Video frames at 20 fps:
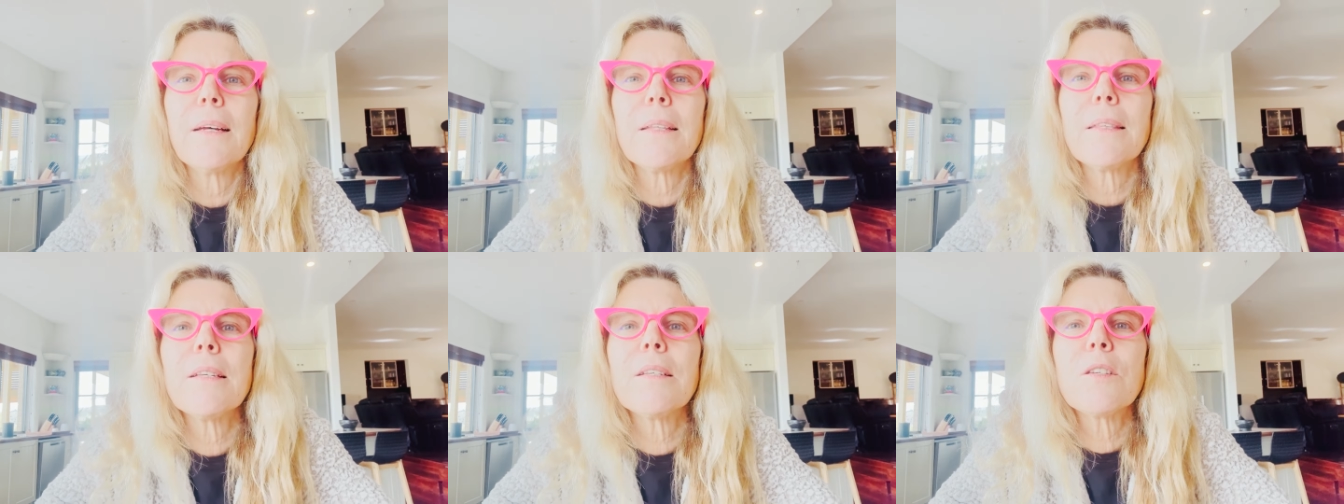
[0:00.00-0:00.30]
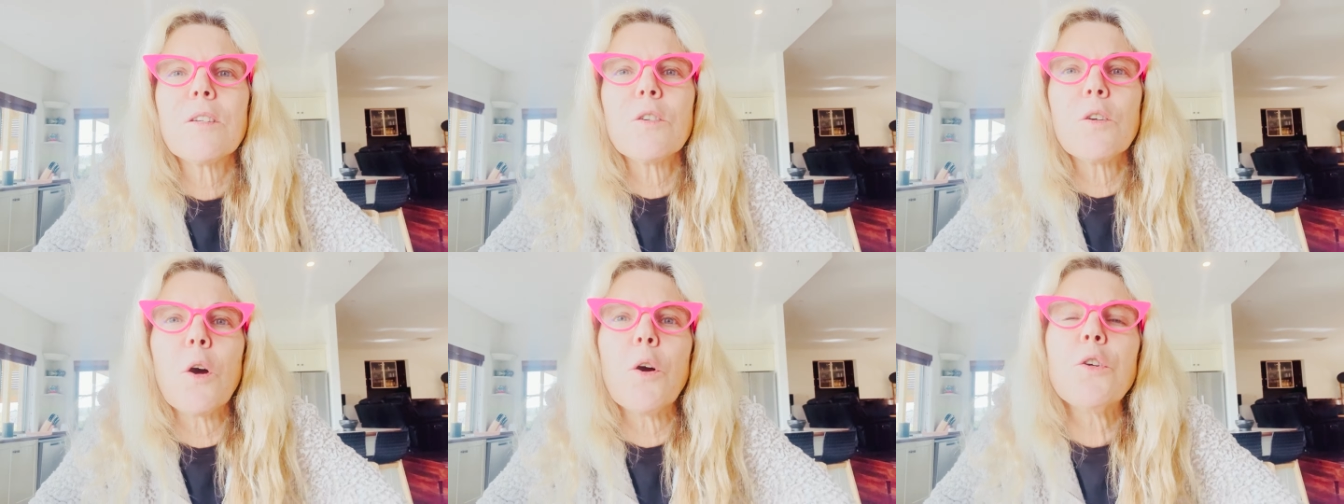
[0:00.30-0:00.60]

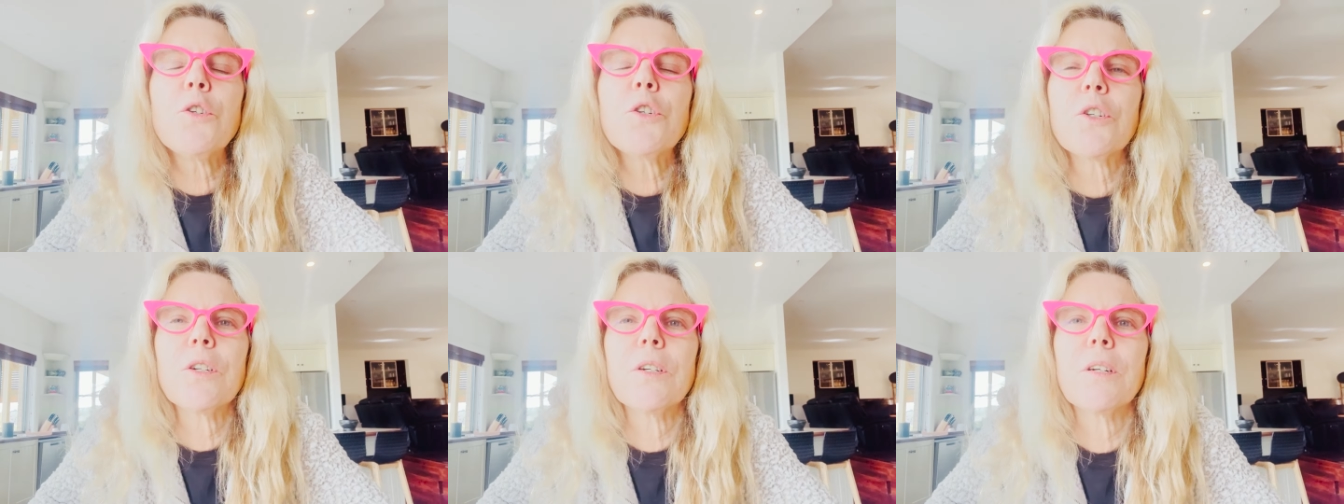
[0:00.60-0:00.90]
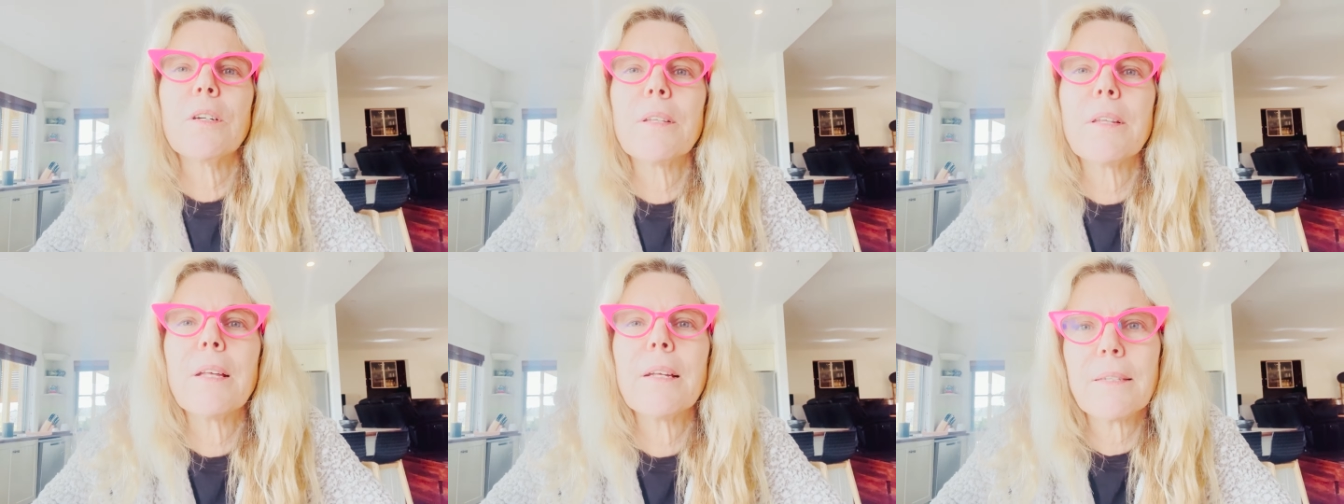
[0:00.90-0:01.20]
This
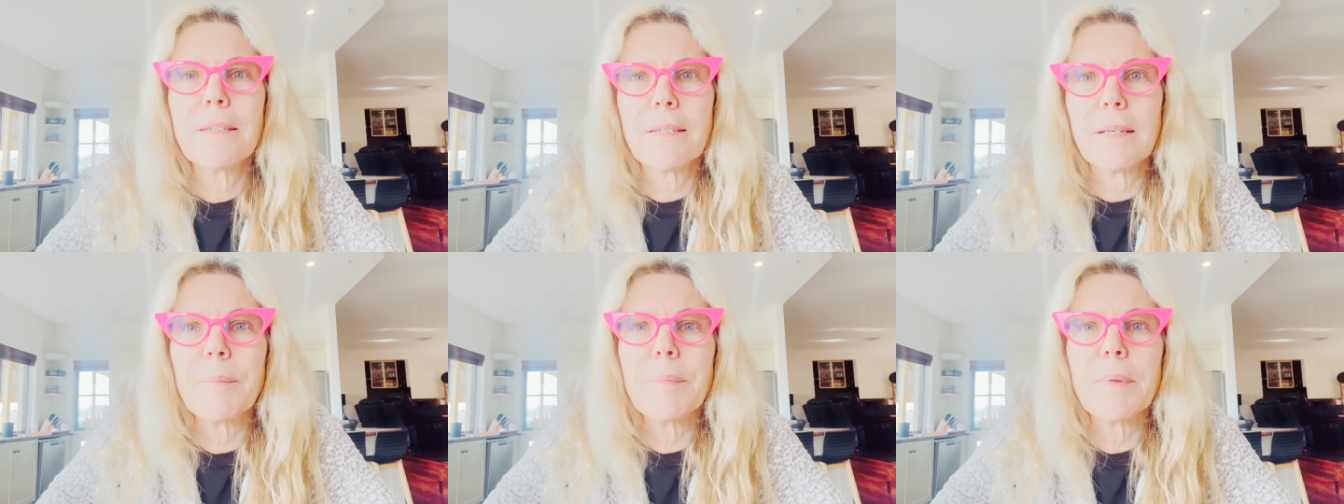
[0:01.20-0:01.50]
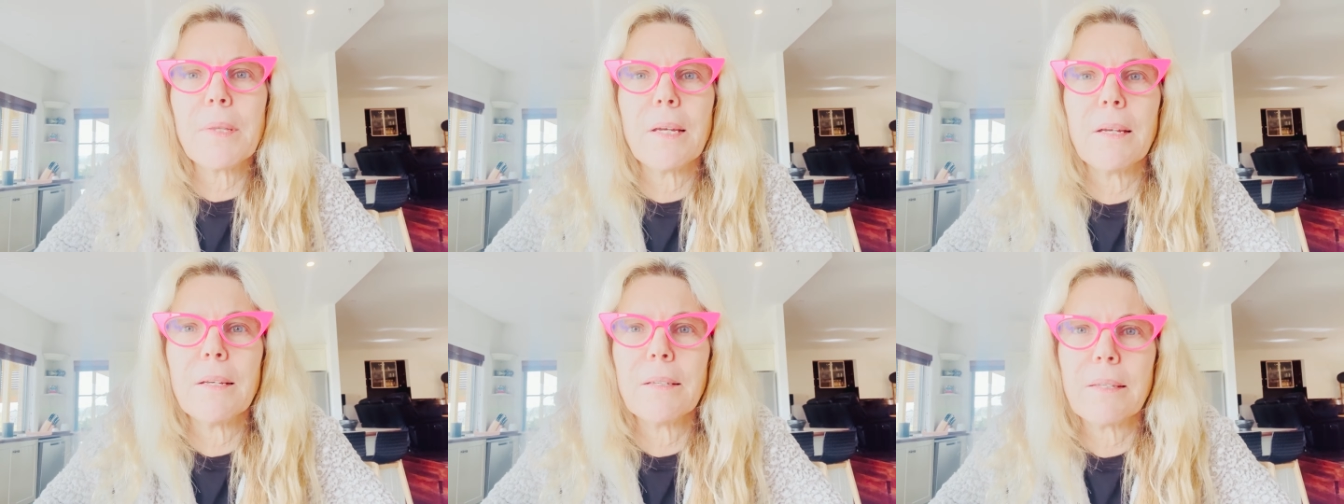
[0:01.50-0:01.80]
notion that
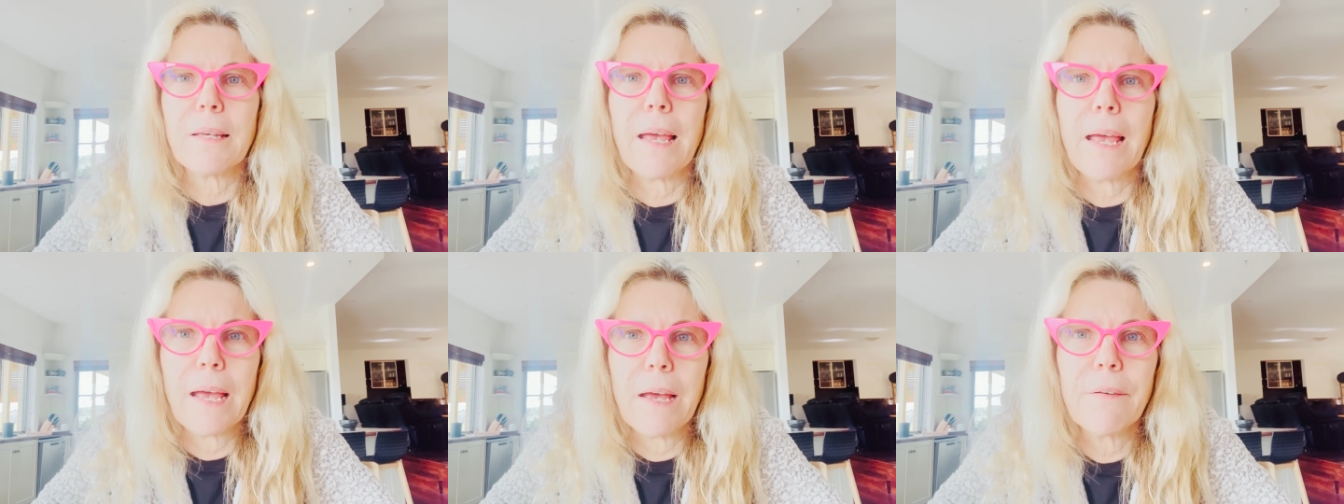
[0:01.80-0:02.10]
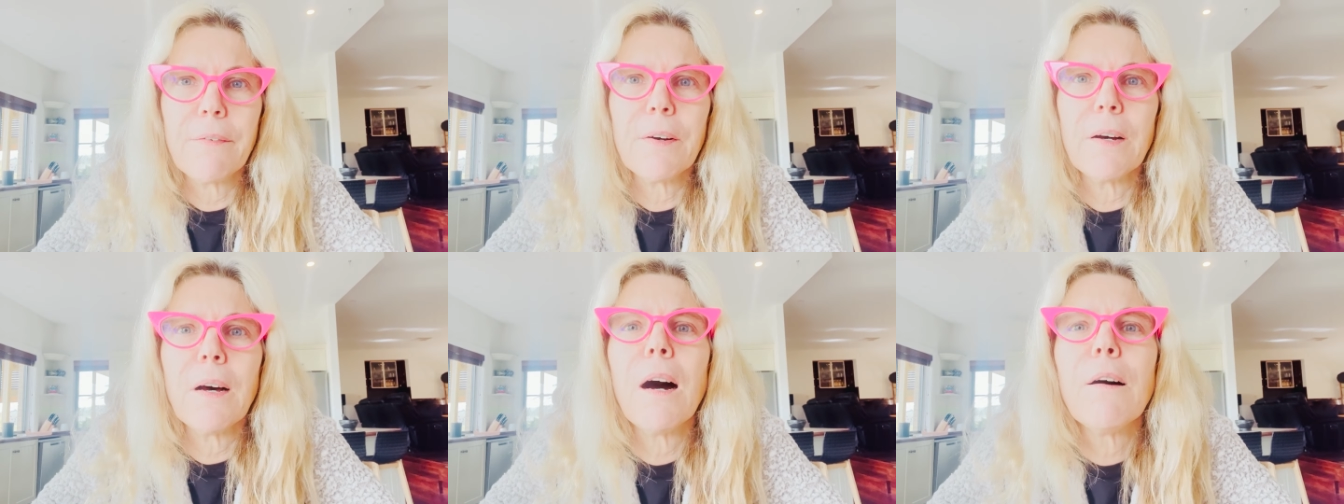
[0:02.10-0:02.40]
something is
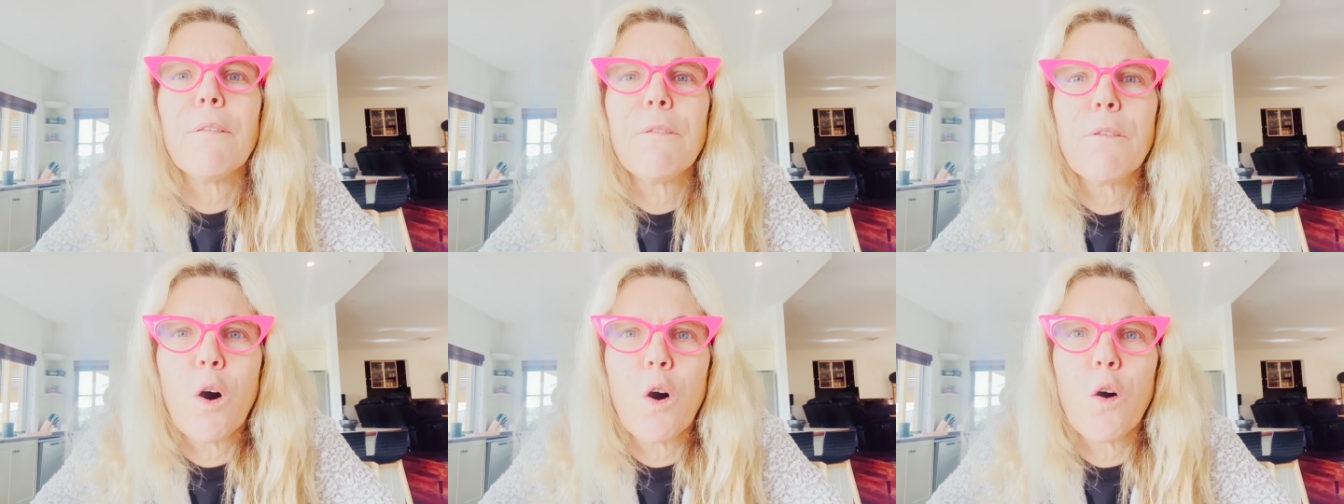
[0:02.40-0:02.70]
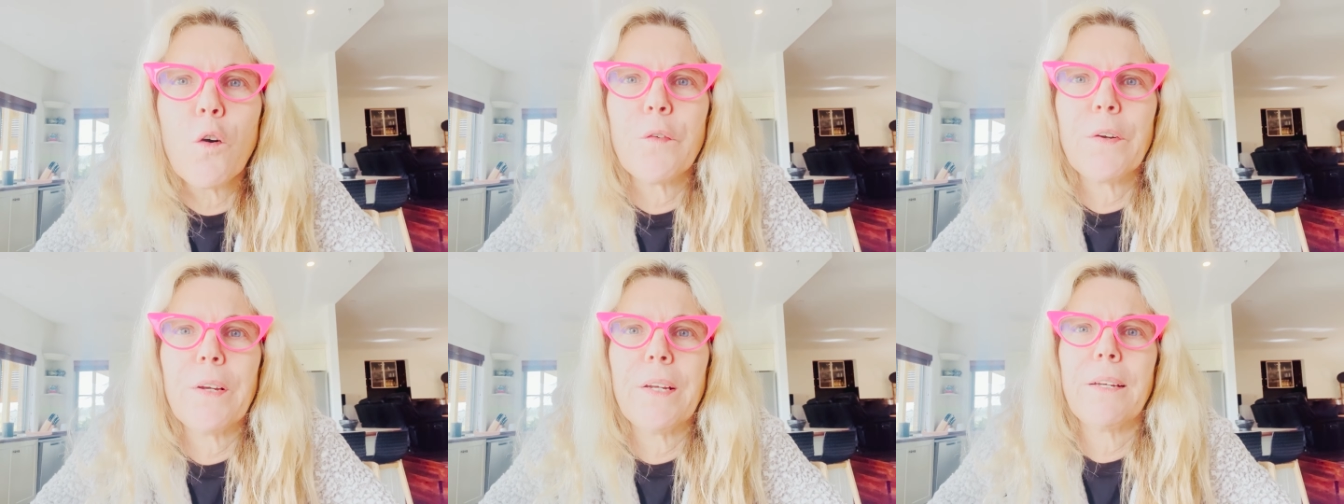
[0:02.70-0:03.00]
ever
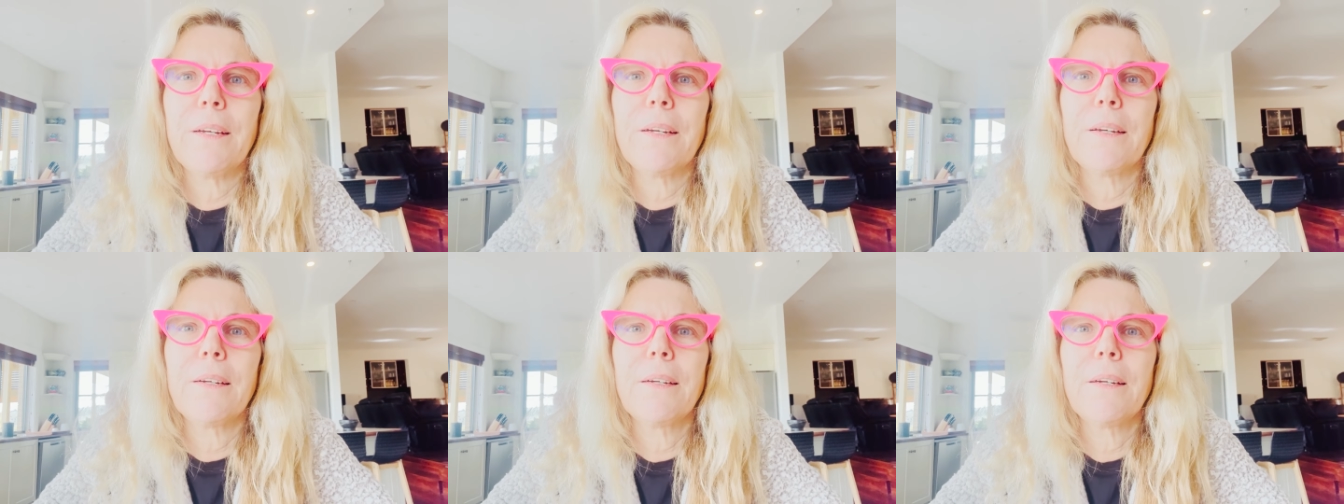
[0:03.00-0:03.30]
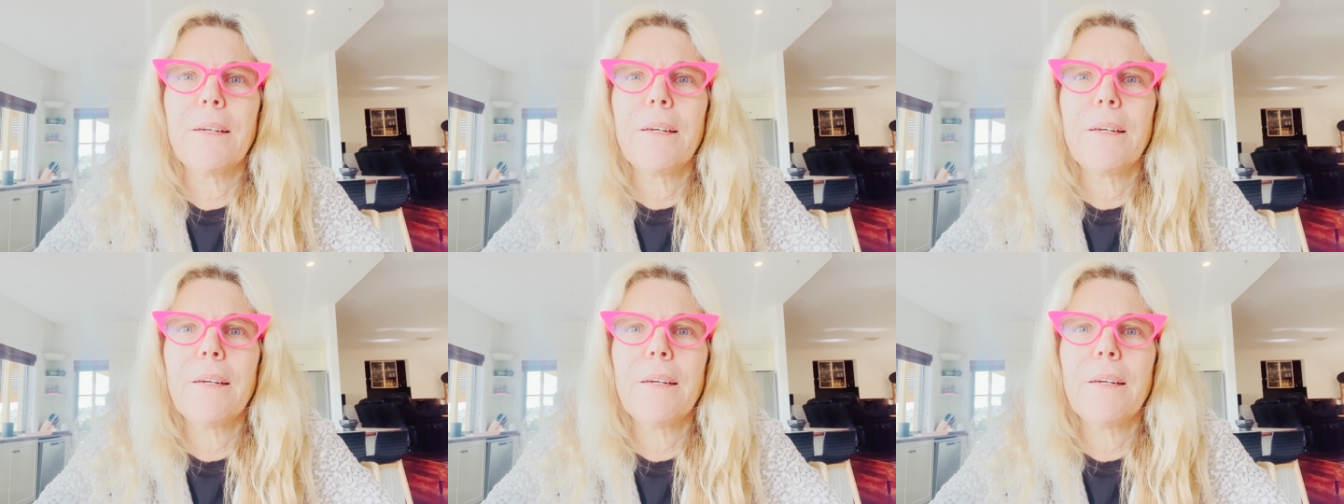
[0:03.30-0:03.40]
evolving,